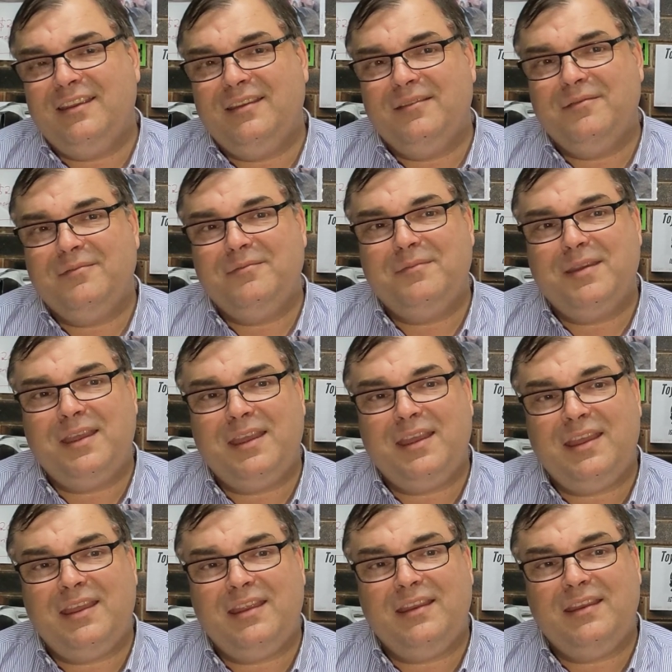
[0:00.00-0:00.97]

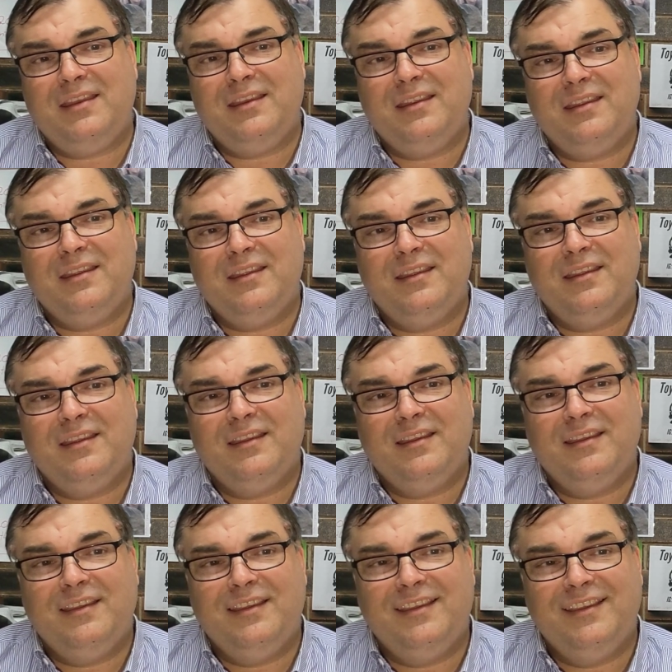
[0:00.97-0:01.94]

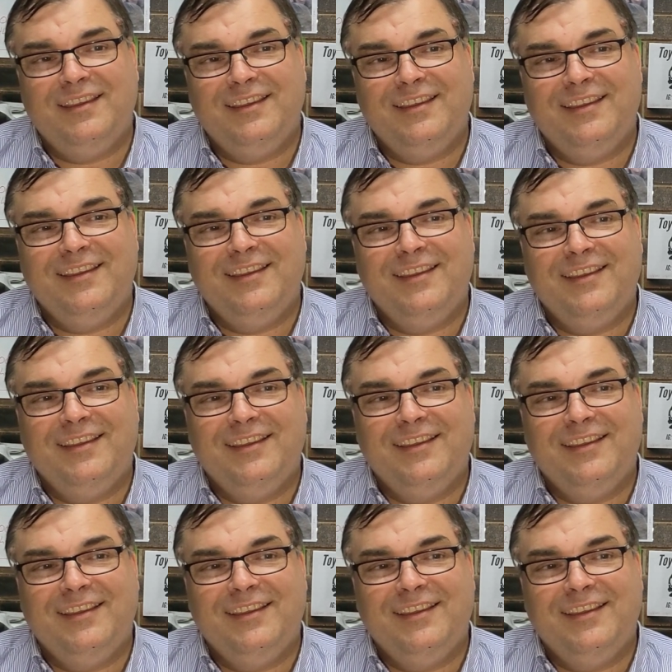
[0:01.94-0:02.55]
[no speech]